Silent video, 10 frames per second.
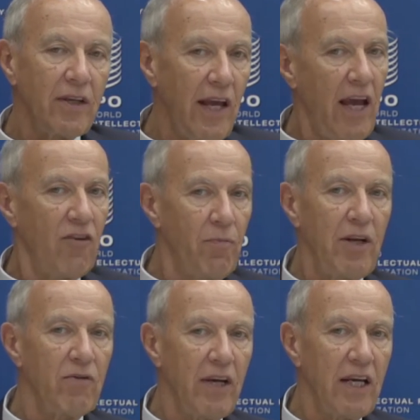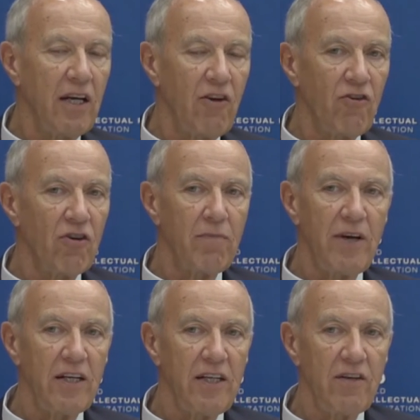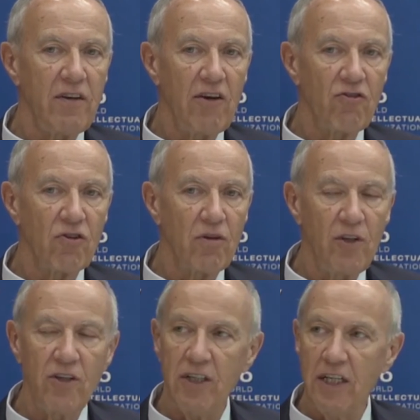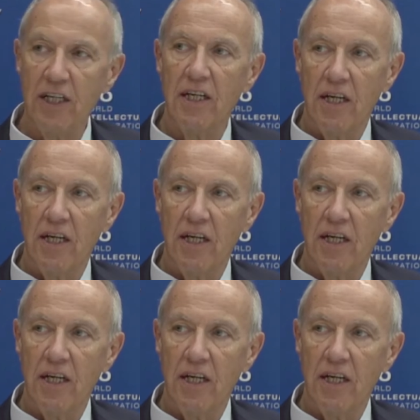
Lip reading: there has been a recognition on the part of the international community